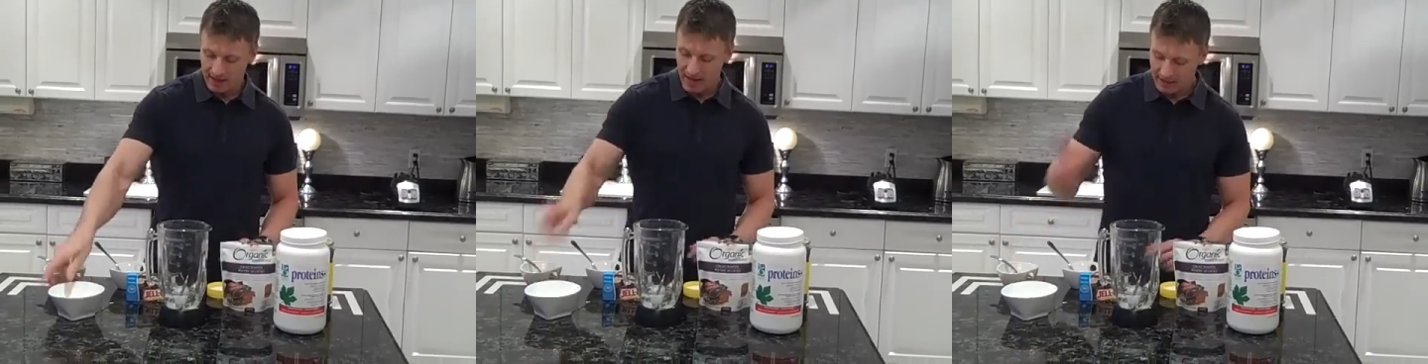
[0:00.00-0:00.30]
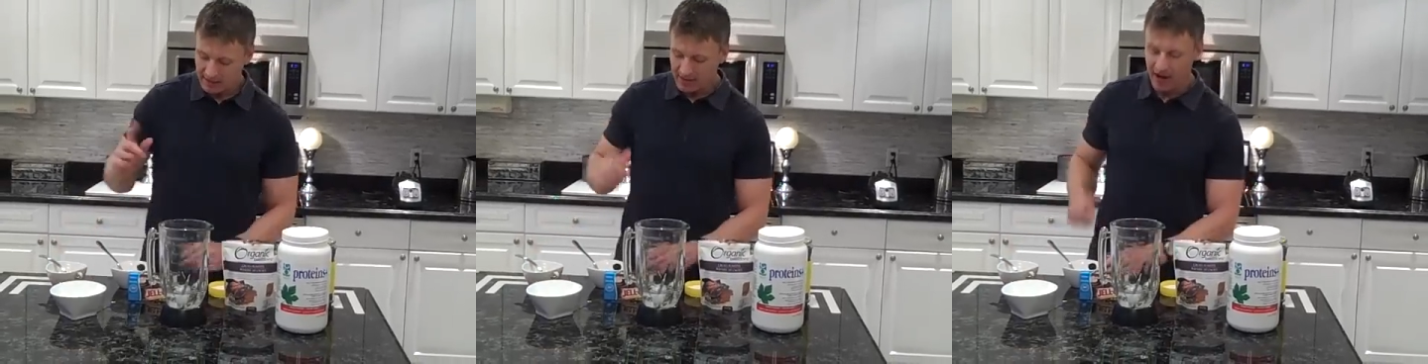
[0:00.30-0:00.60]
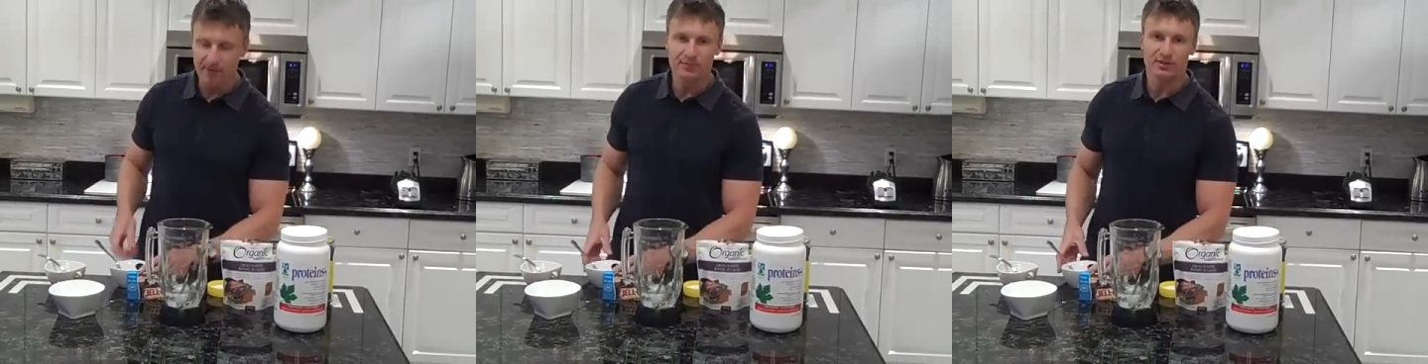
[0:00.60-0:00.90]
Next
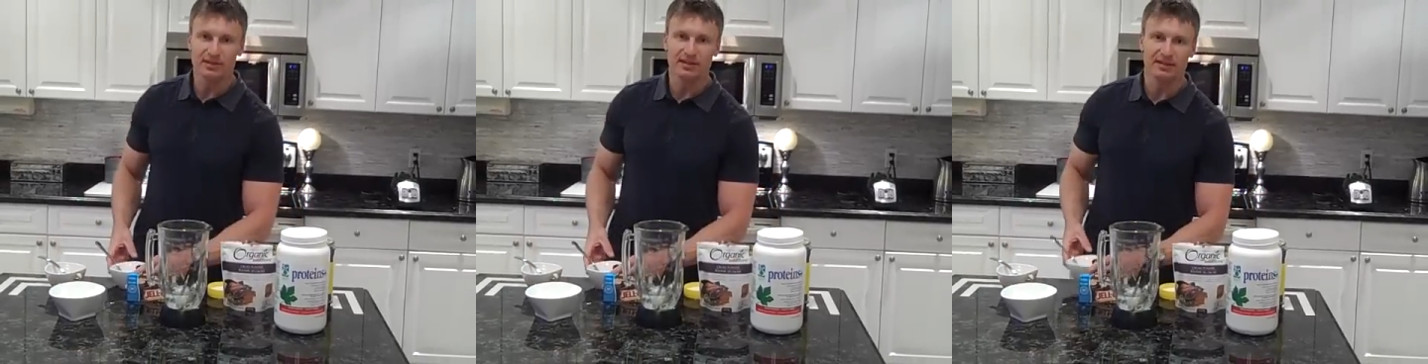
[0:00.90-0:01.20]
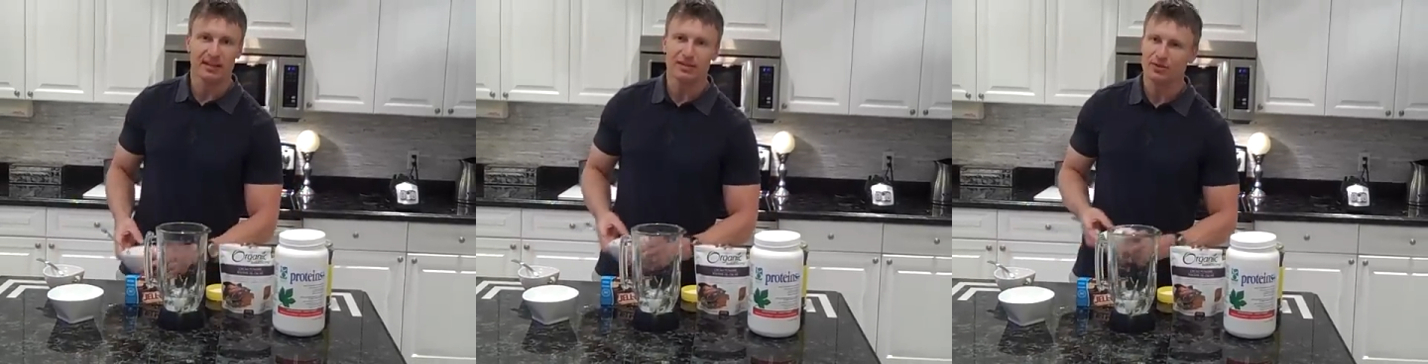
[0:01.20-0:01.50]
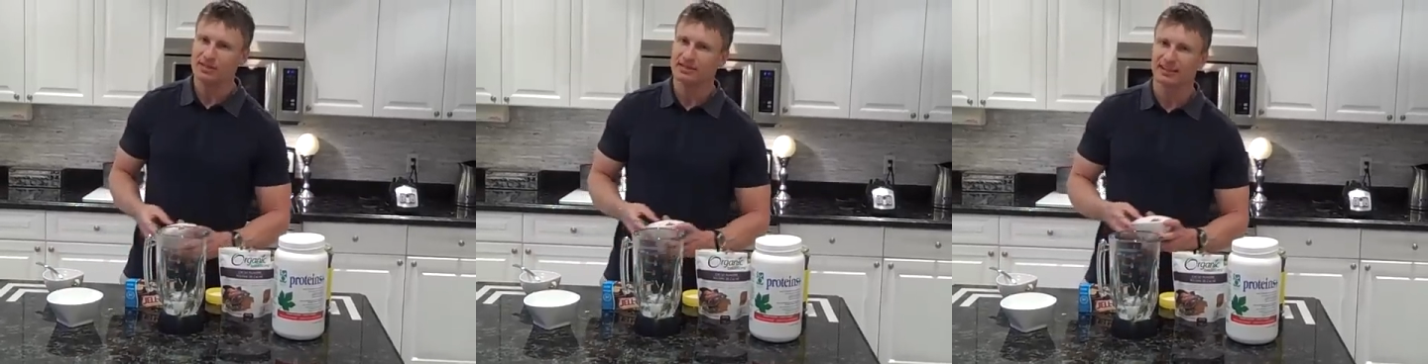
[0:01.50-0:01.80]
comes the
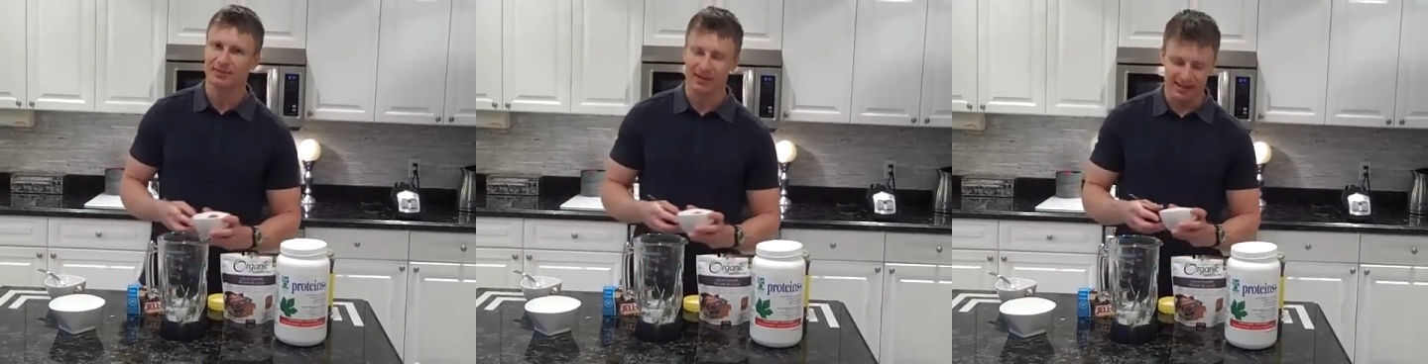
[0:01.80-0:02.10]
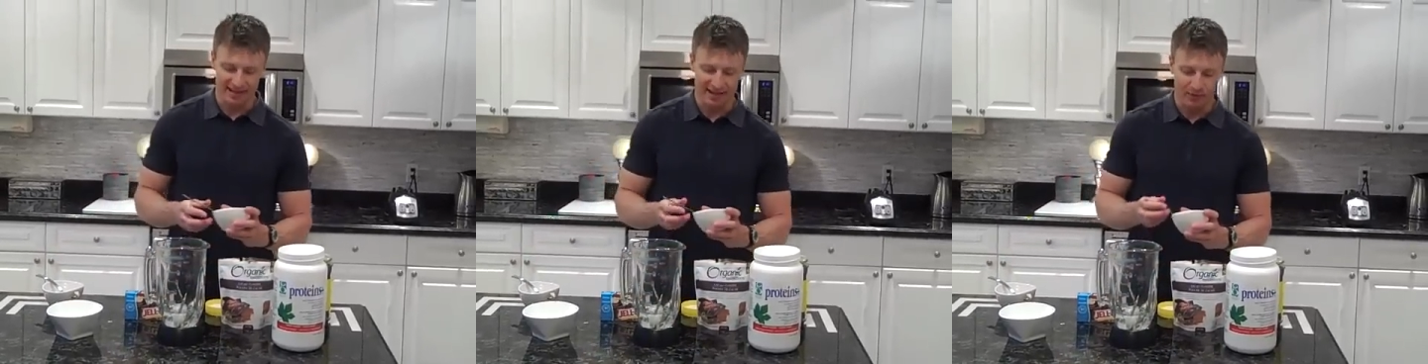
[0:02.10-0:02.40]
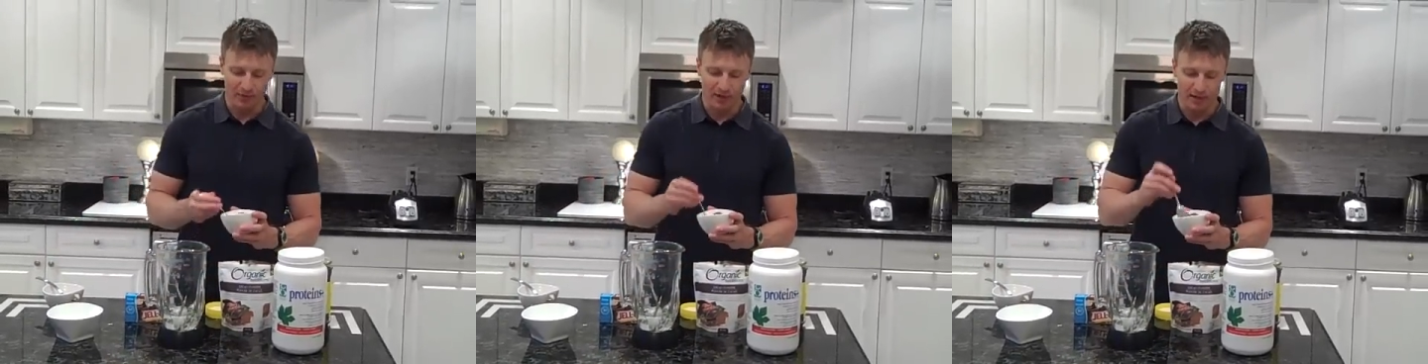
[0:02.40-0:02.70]
interesting ingredient
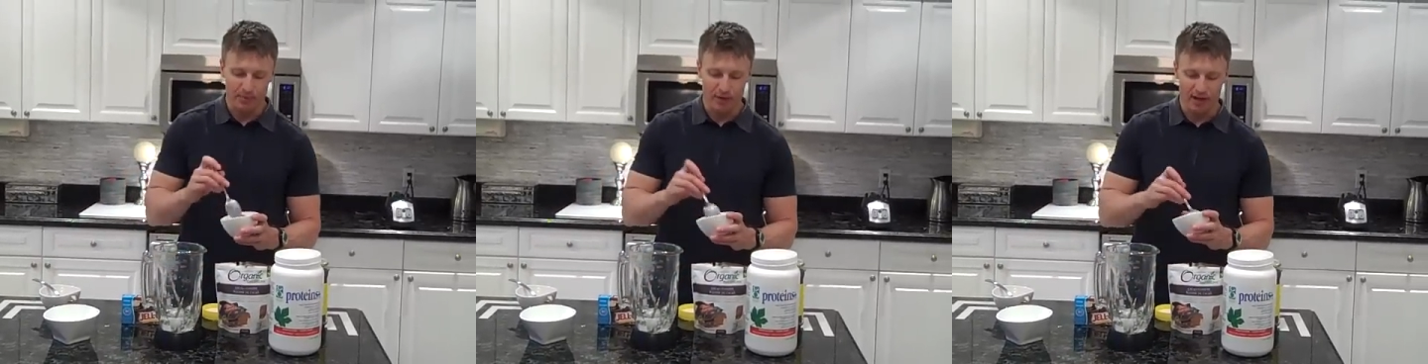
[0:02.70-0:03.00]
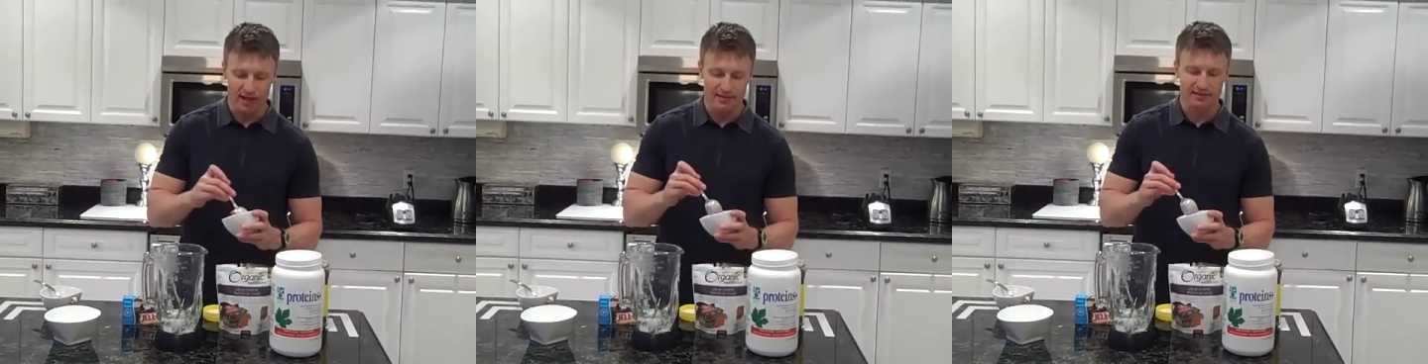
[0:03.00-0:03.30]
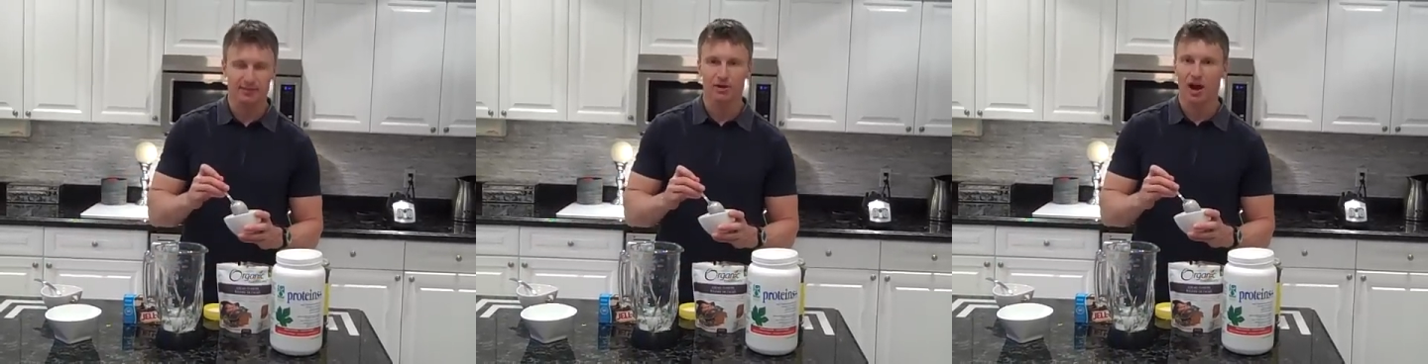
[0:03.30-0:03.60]
here. We're going to put in
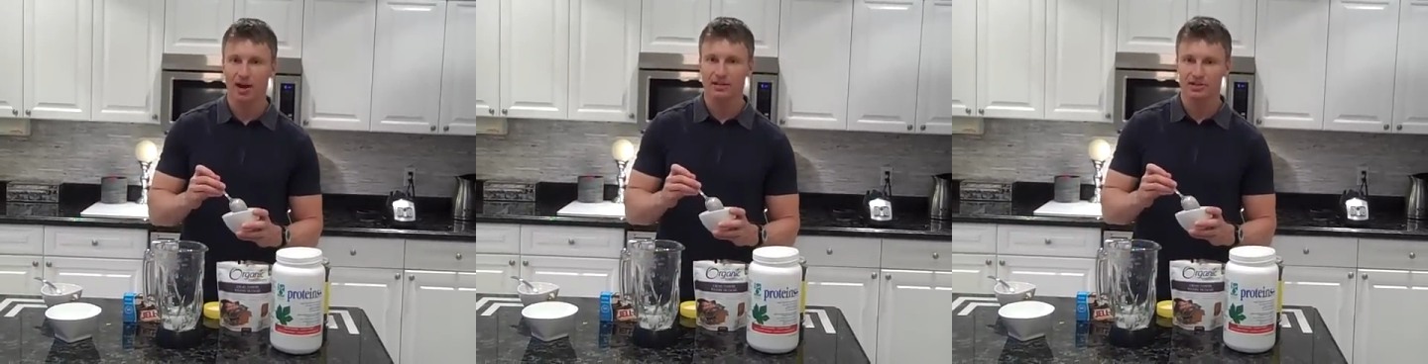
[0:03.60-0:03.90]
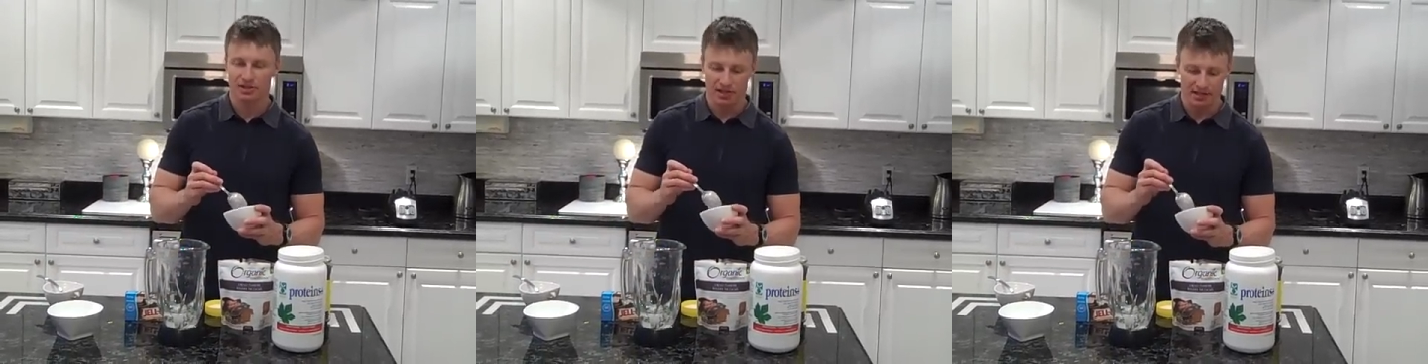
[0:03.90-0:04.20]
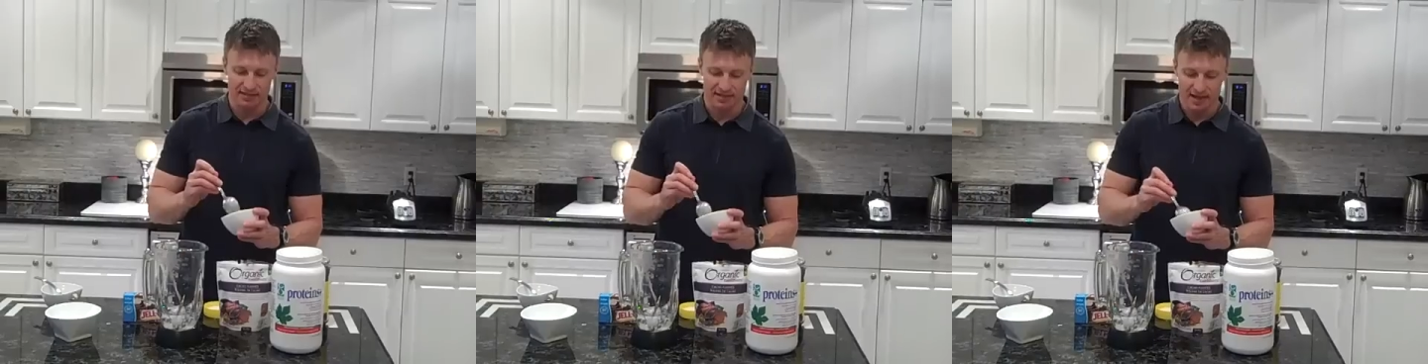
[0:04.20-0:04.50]
some cottage
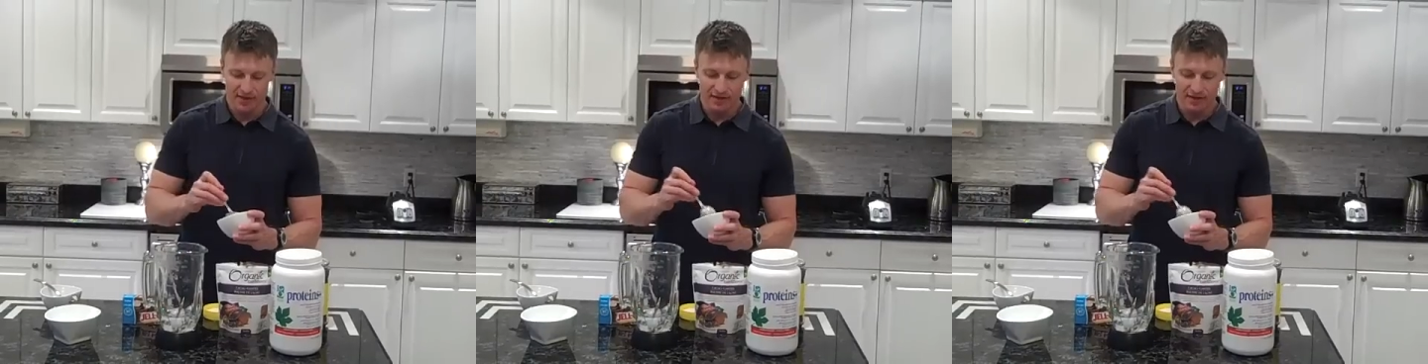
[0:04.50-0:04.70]
cheese.